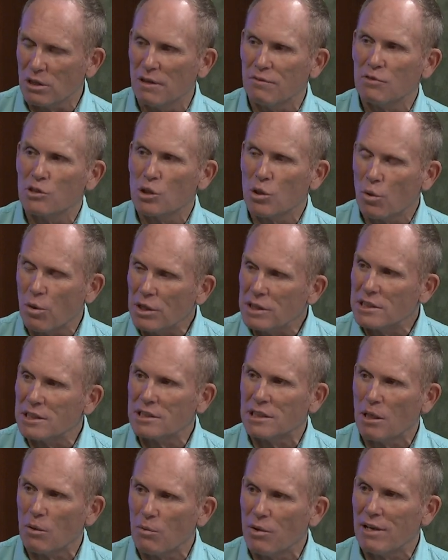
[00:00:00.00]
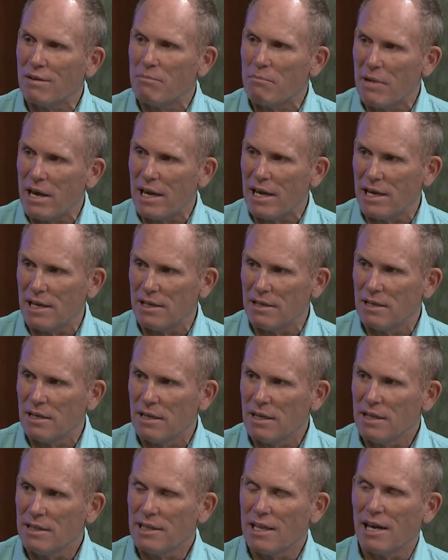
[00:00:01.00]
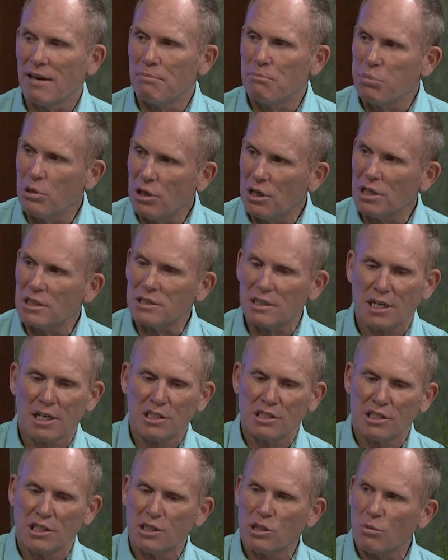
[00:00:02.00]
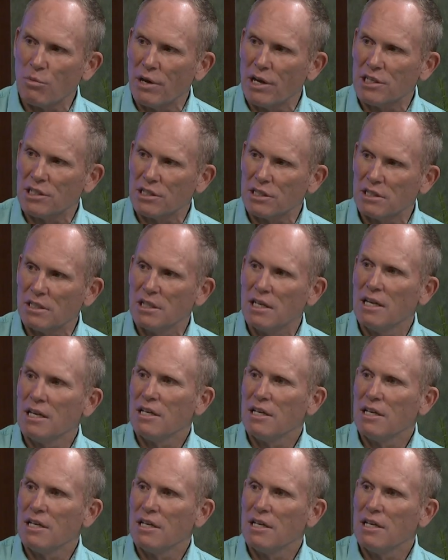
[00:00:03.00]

of choices that we have made that have put us in a situation